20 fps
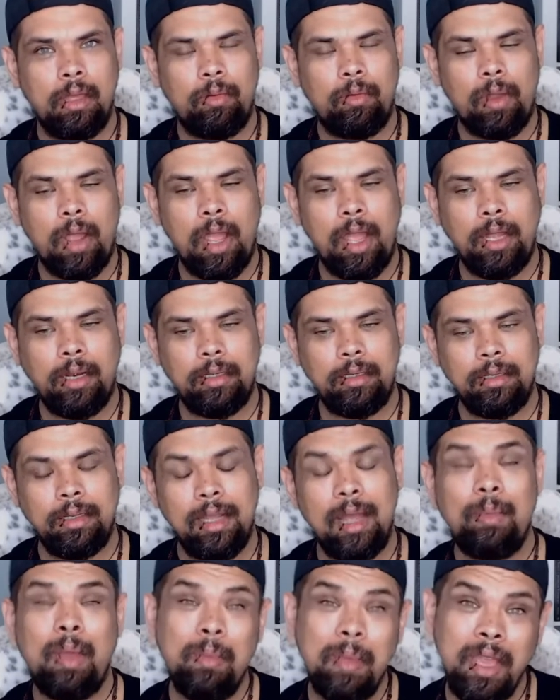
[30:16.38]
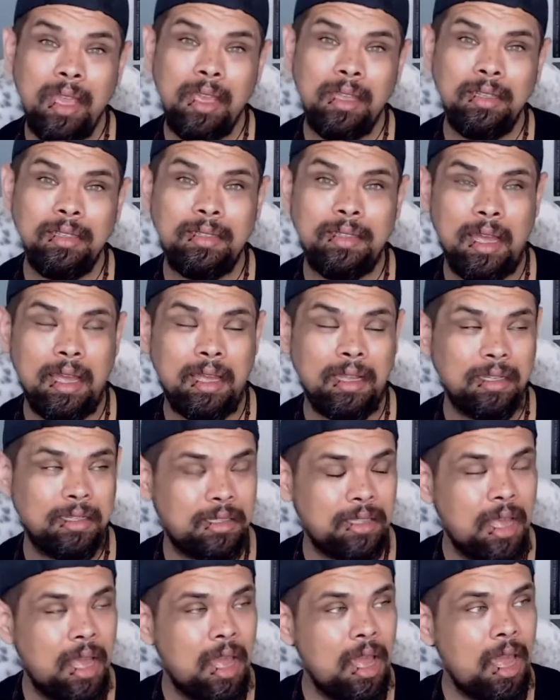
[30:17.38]
Right? Am I making
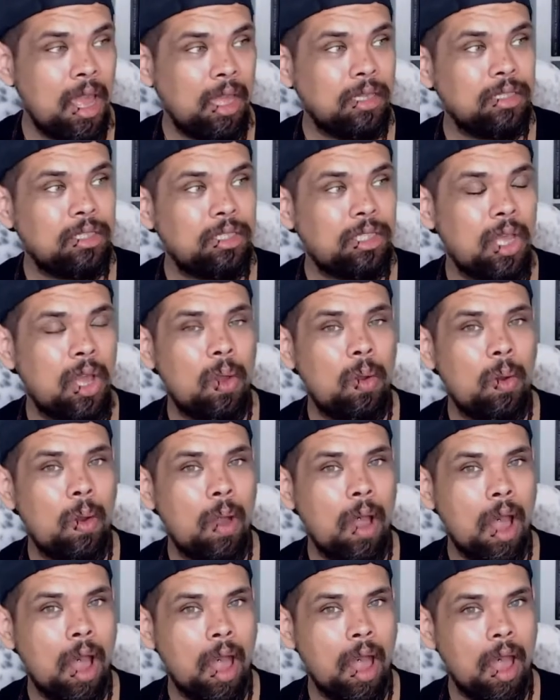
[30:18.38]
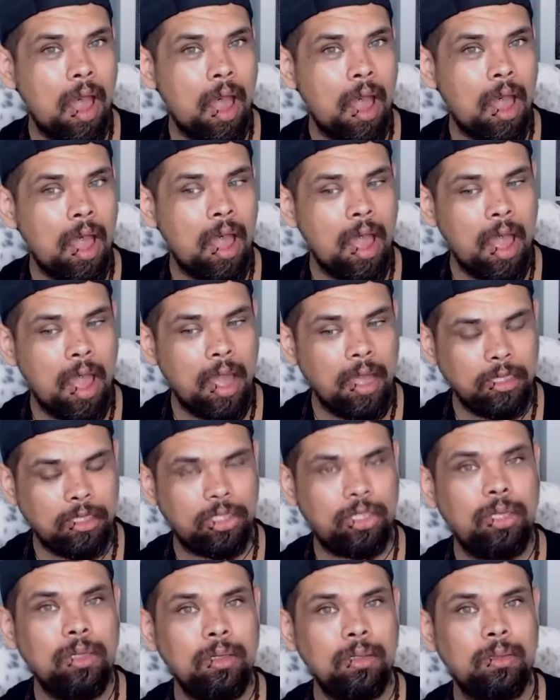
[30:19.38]
sense? And so I
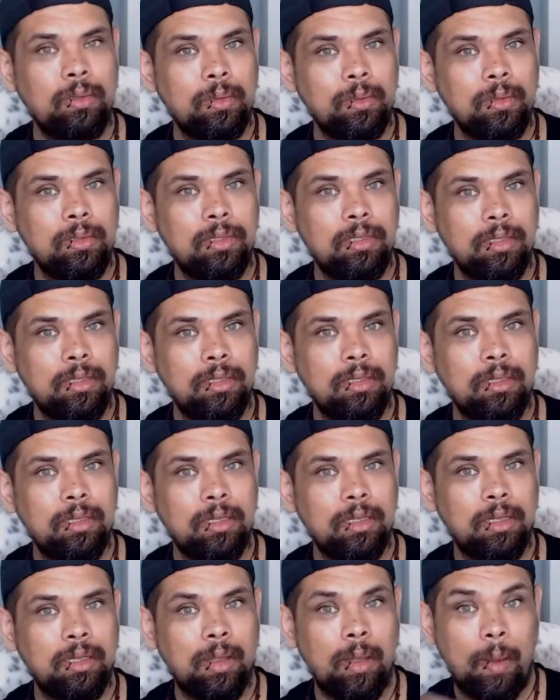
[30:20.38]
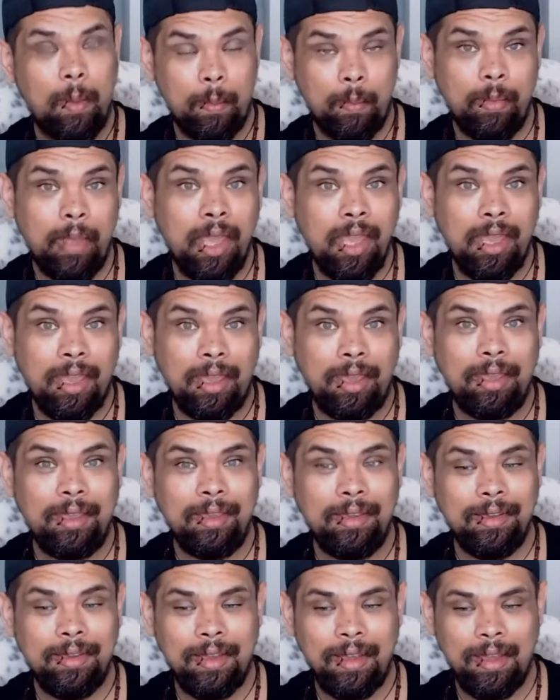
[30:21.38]
choose
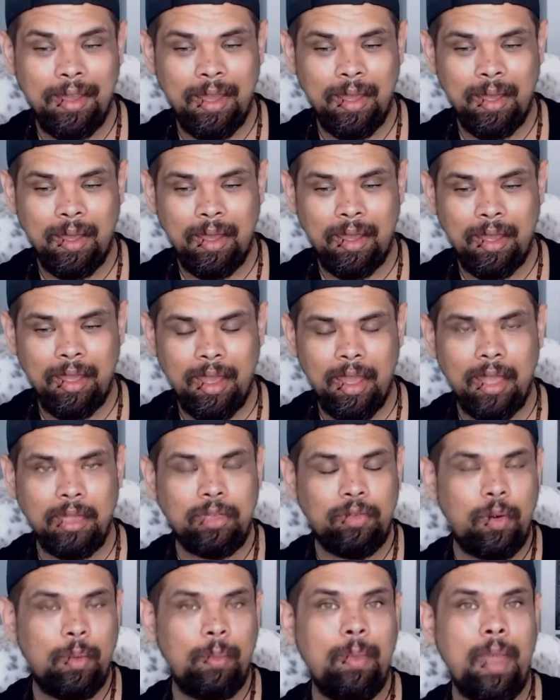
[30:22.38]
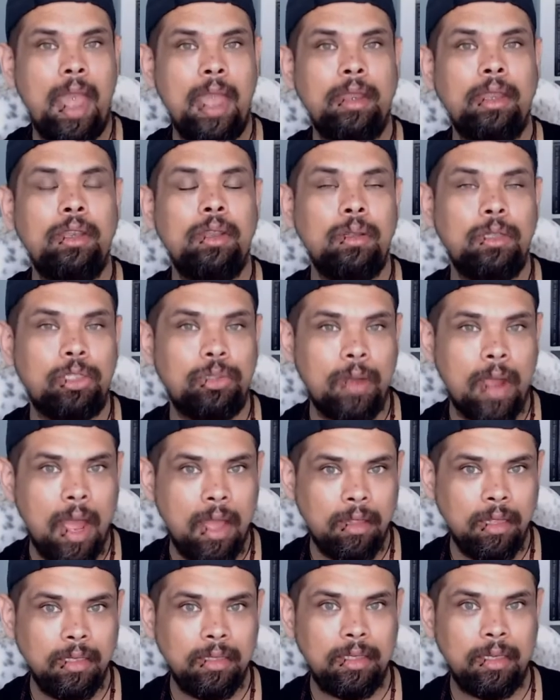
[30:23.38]
me to remain in
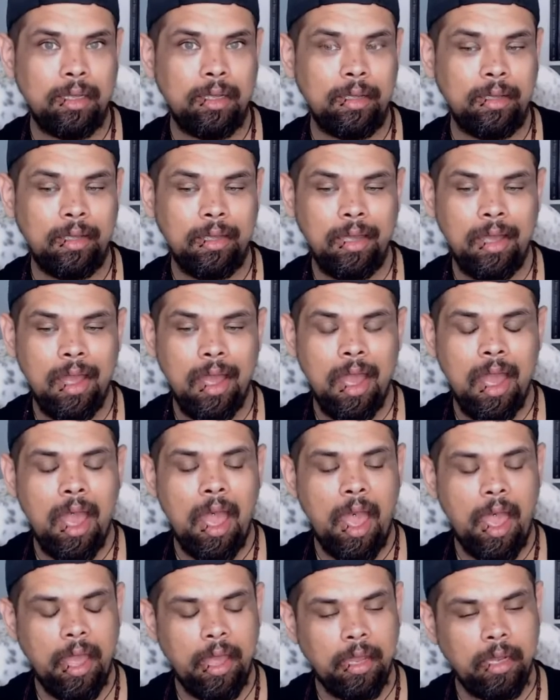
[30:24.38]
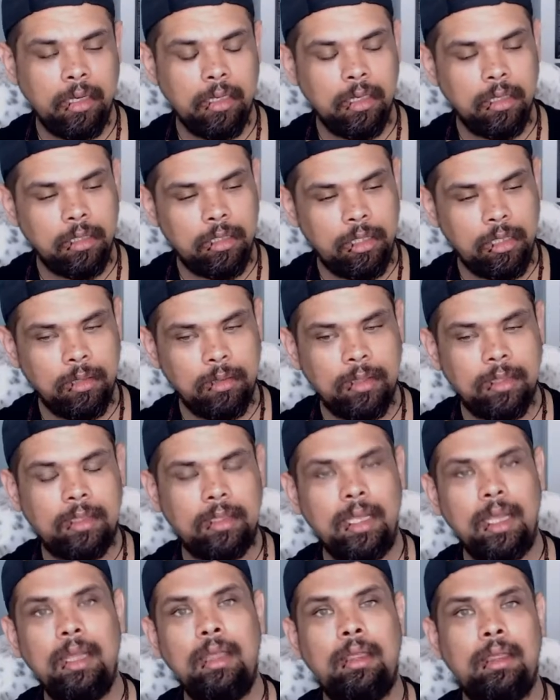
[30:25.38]
neutrality and to
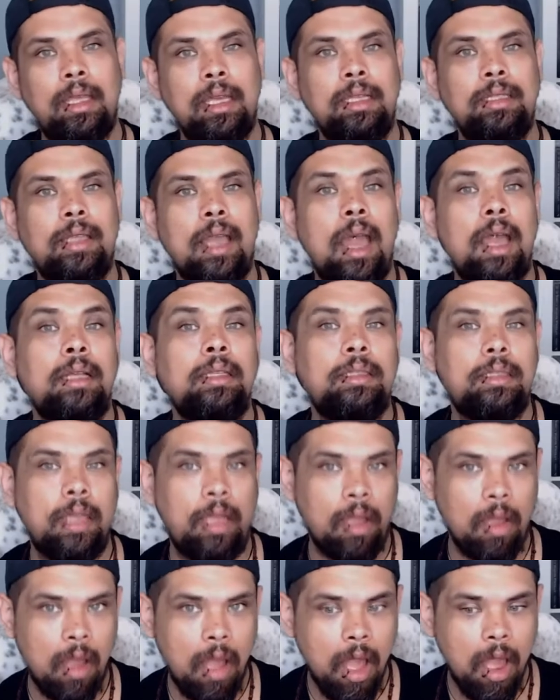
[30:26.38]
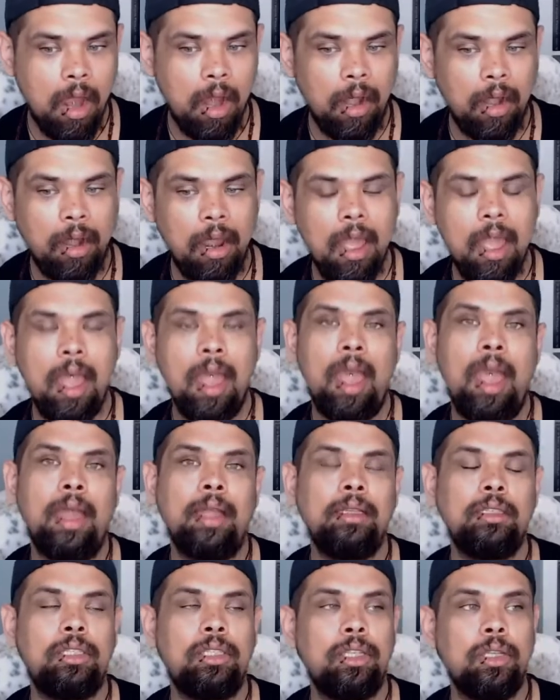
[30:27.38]
see things as they are
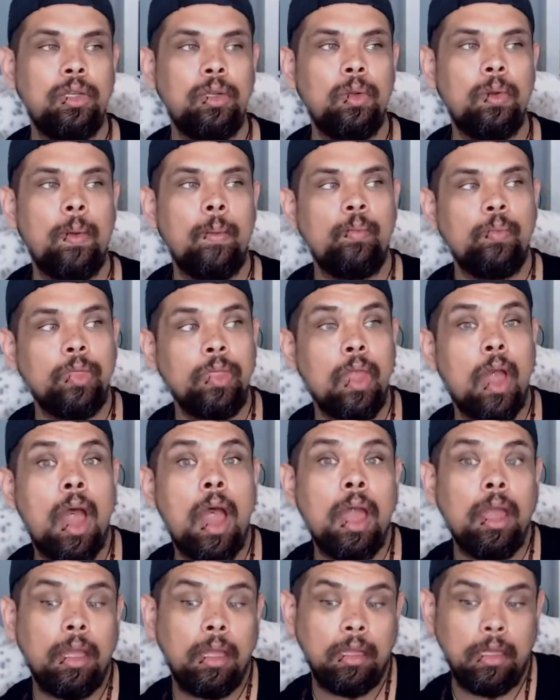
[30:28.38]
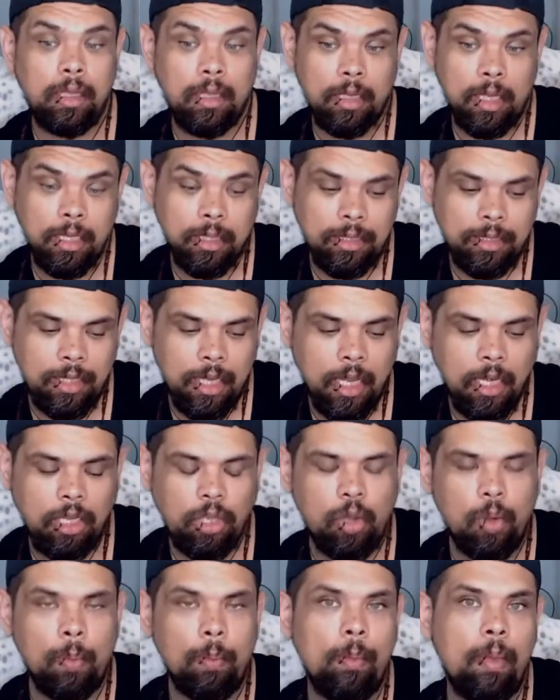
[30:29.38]
and to not
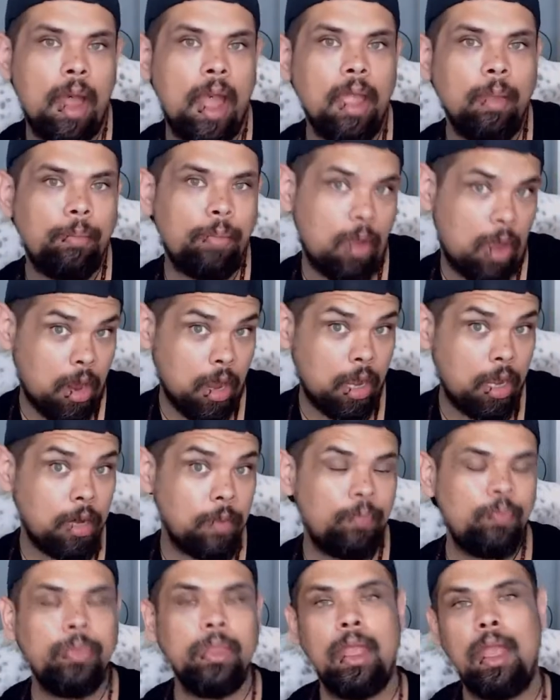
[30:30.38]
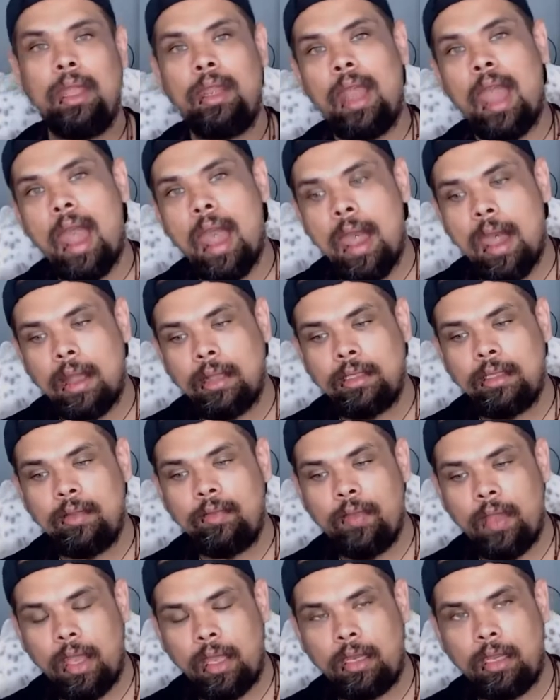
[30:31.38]
continue my part in
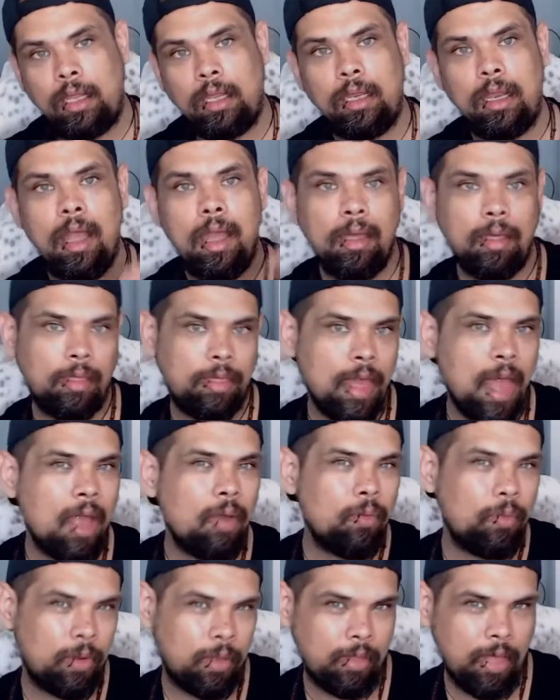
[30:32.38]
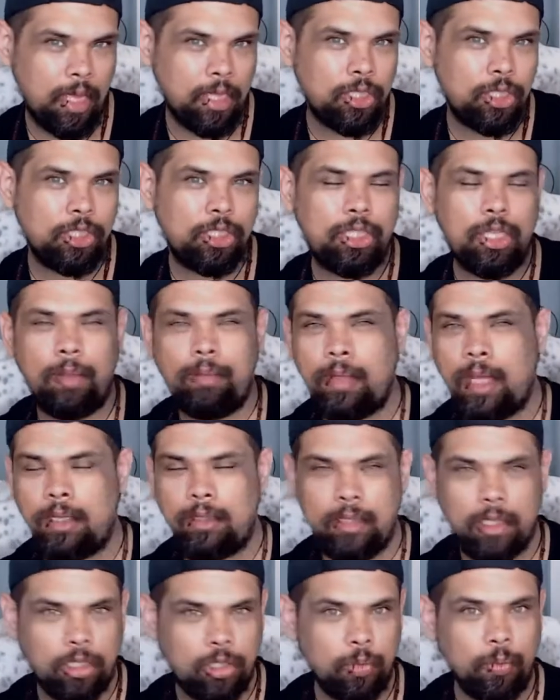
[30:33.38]
activating that relationship, that
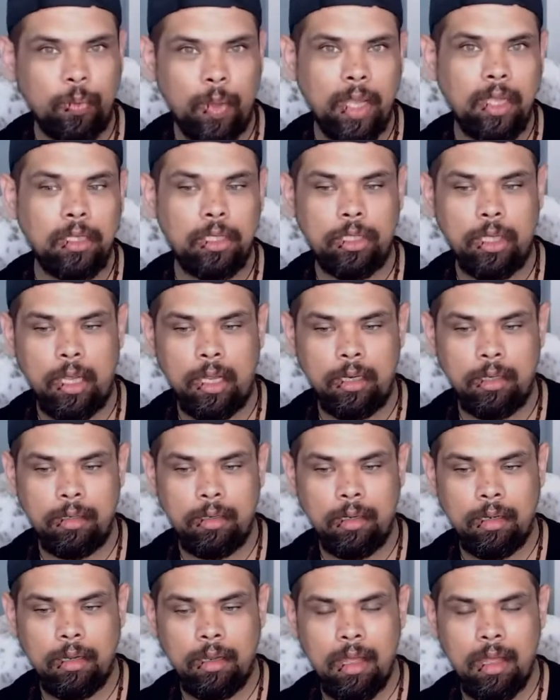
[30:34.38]
situation,